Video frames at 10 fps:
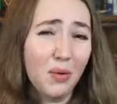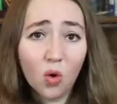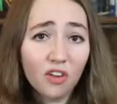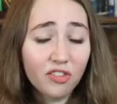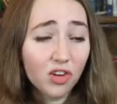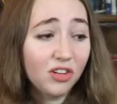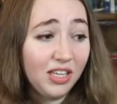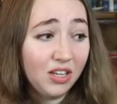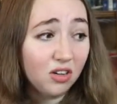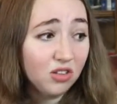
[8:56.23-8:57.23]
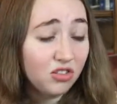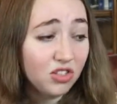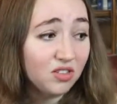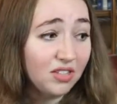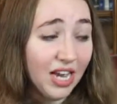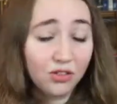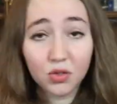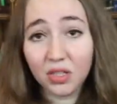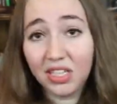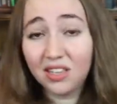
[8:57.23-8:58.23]
or if your ear just
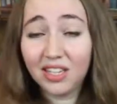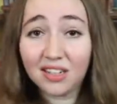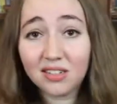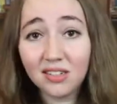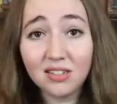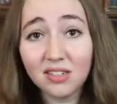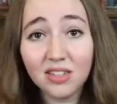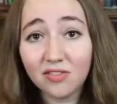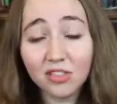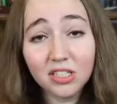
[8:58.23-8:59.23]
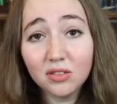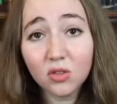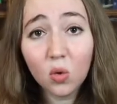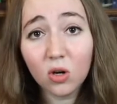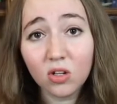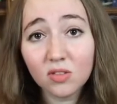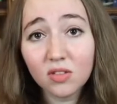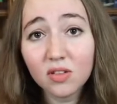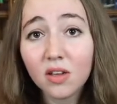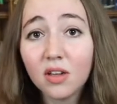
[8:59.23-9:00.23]
naturally clicks into different chords.